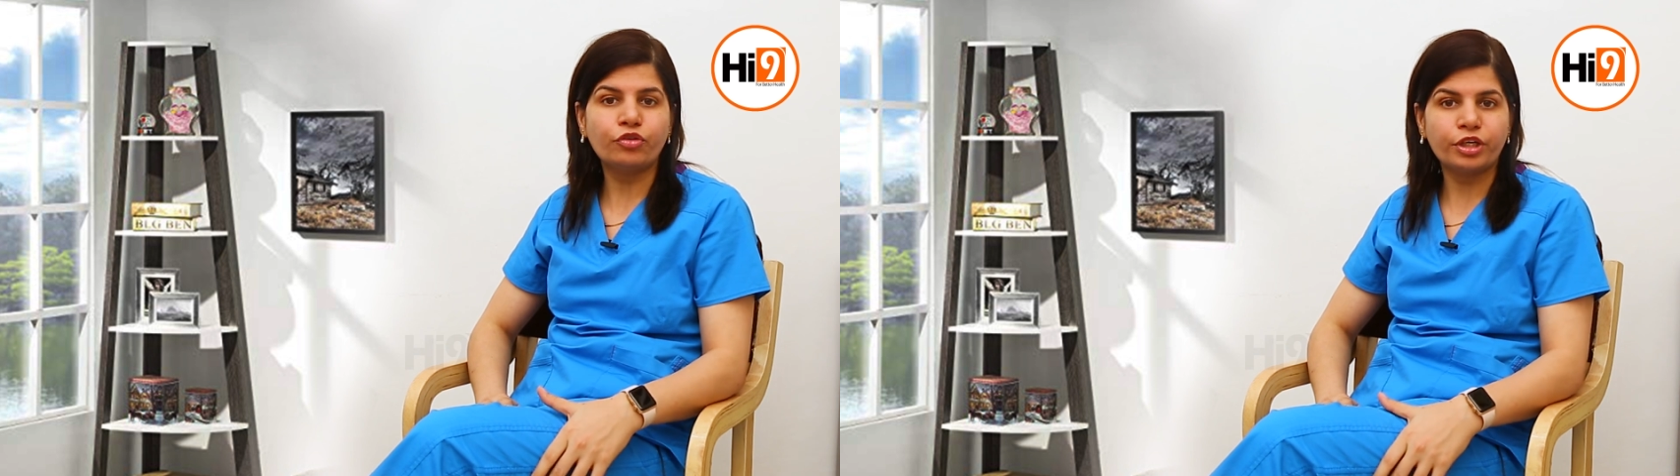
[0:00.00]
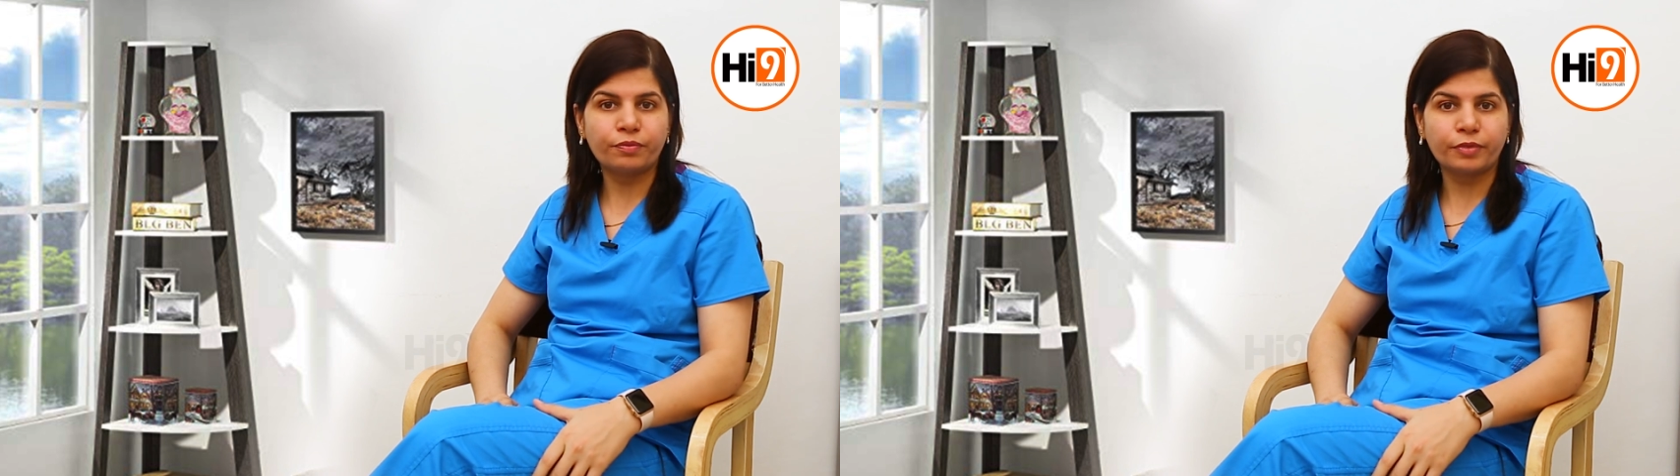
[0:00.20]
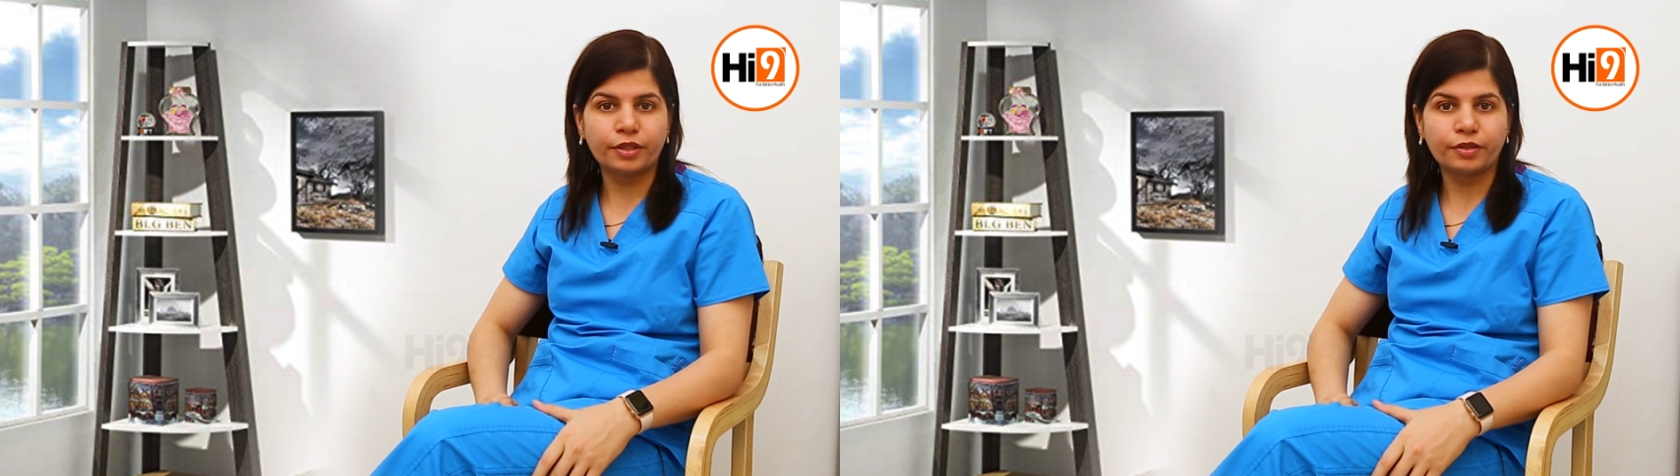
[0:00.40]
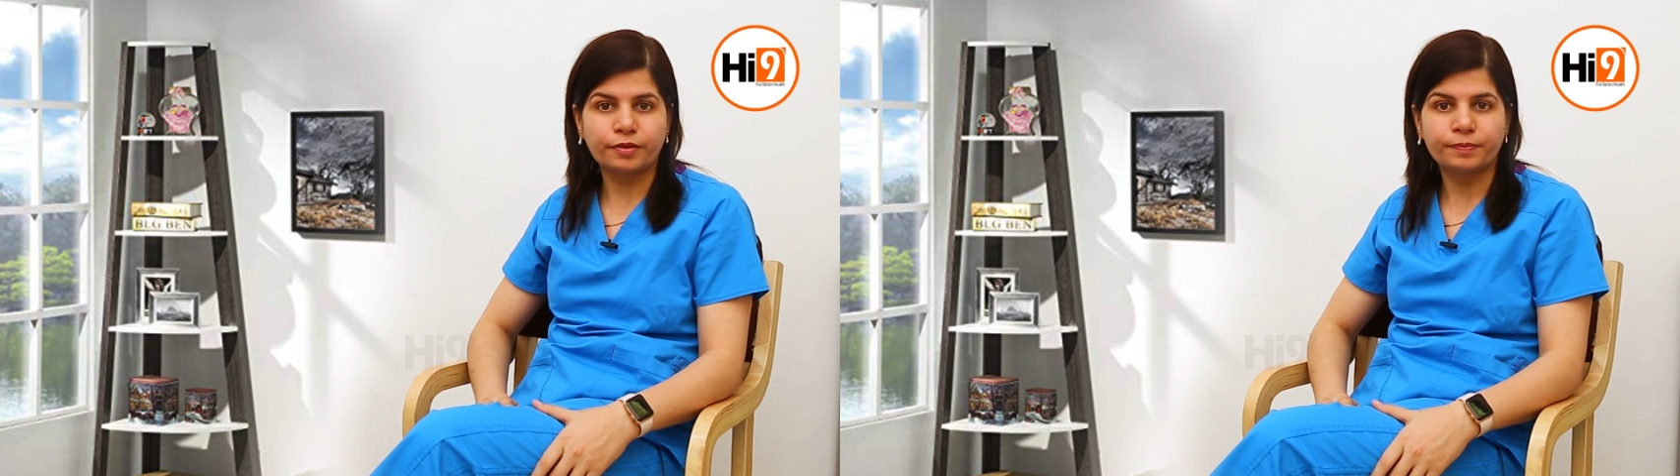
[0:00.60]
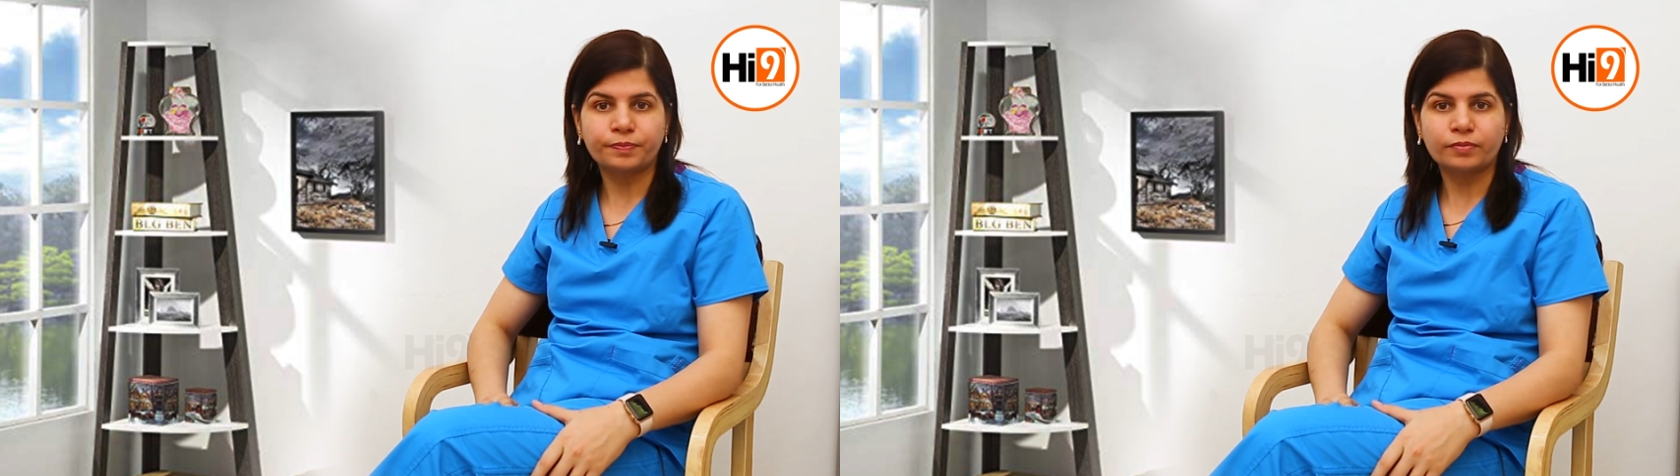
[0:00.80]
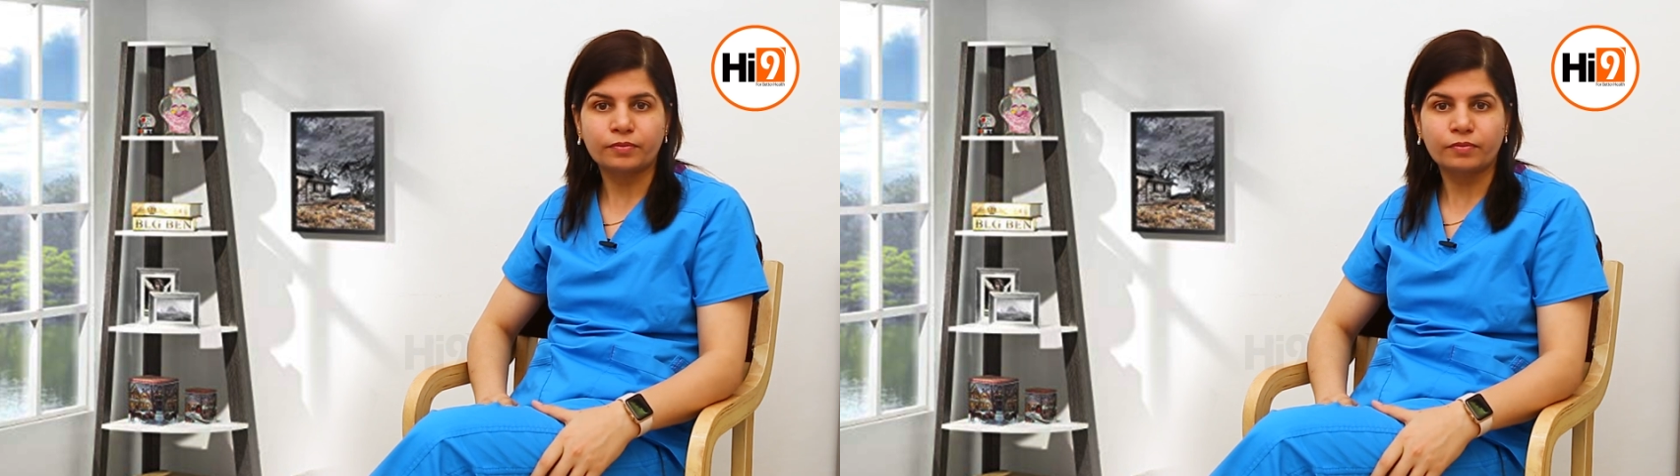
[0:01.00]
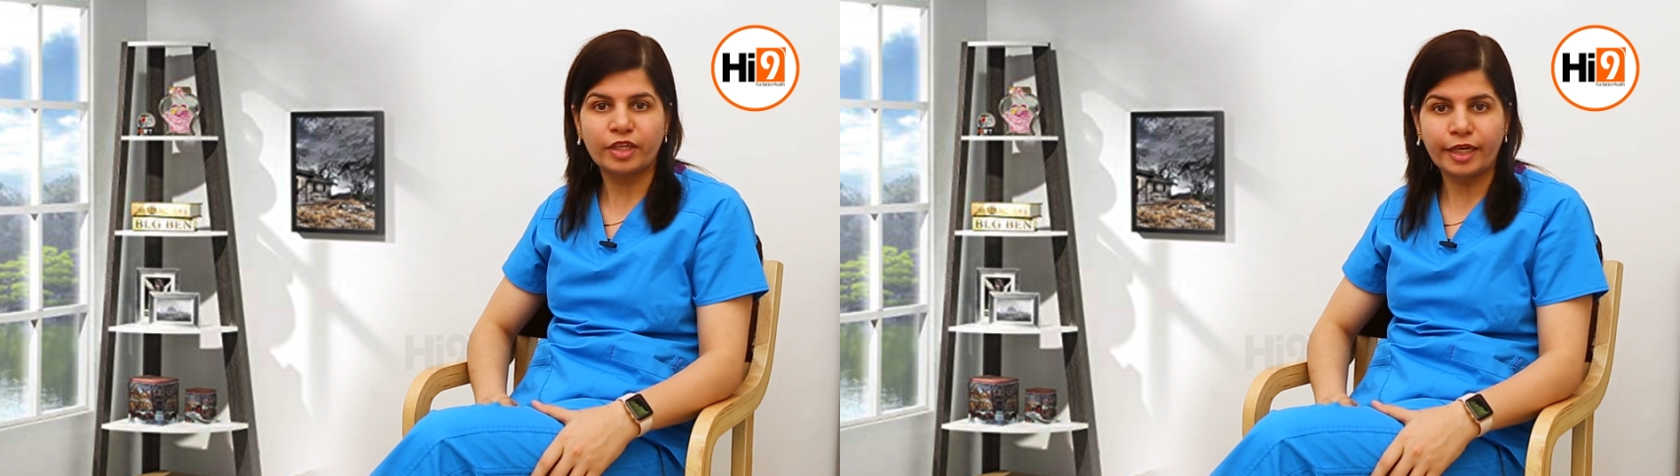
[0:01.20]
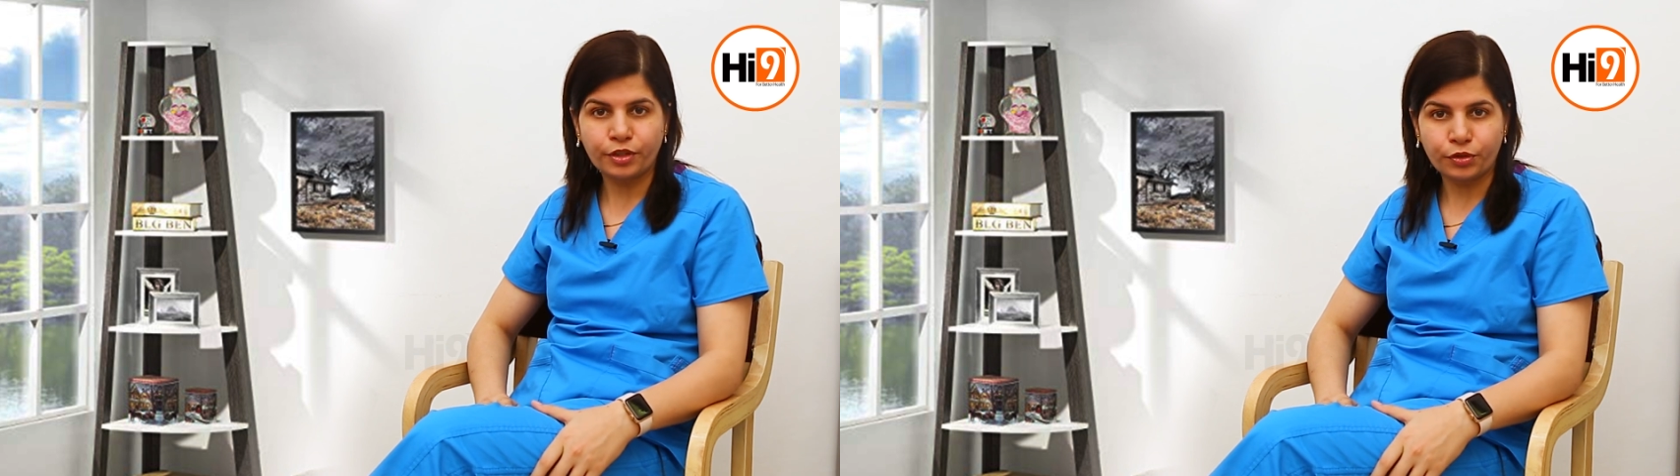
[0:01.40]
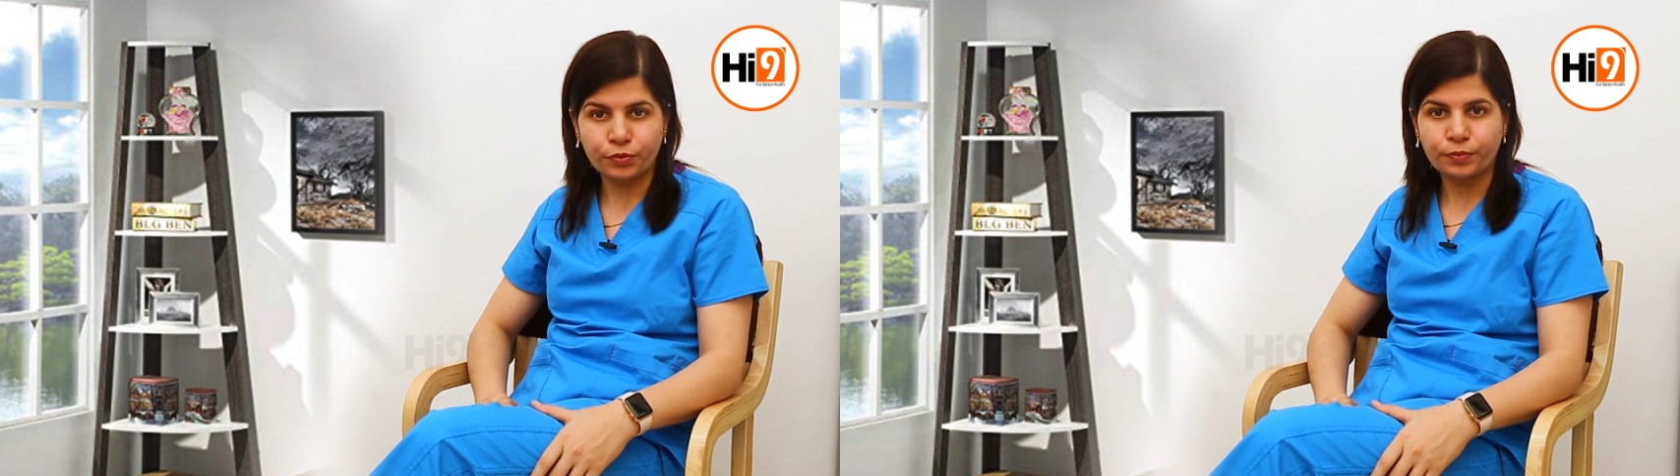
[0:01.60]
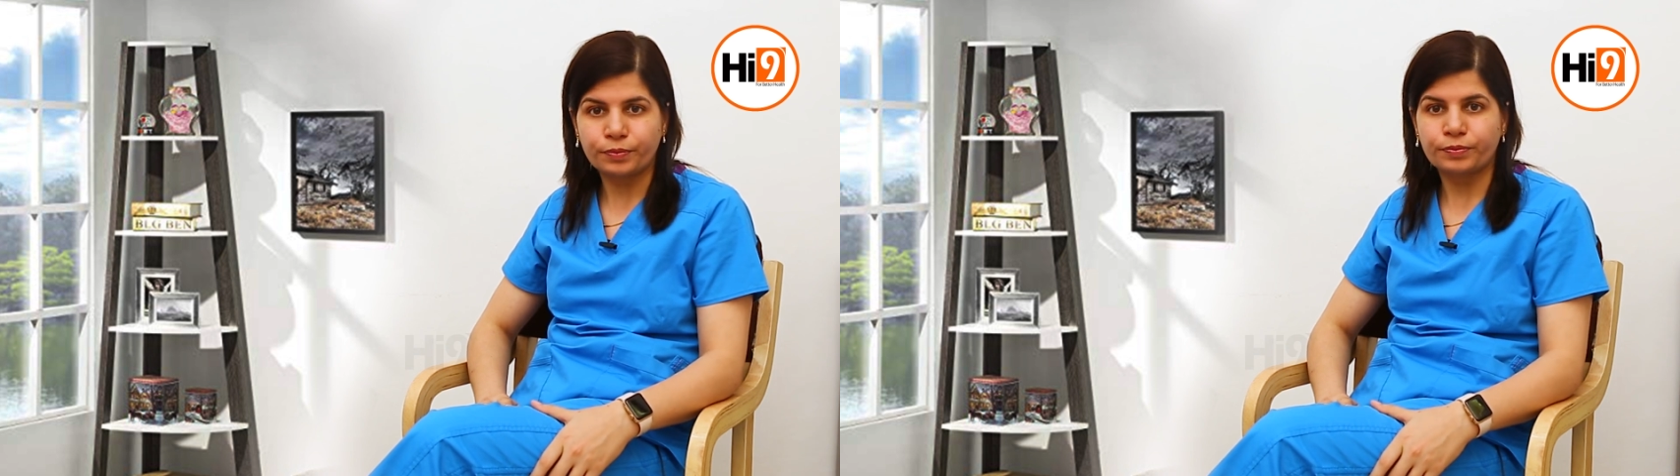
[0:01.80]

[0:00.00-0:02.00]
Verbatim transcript: treatment. Thank you.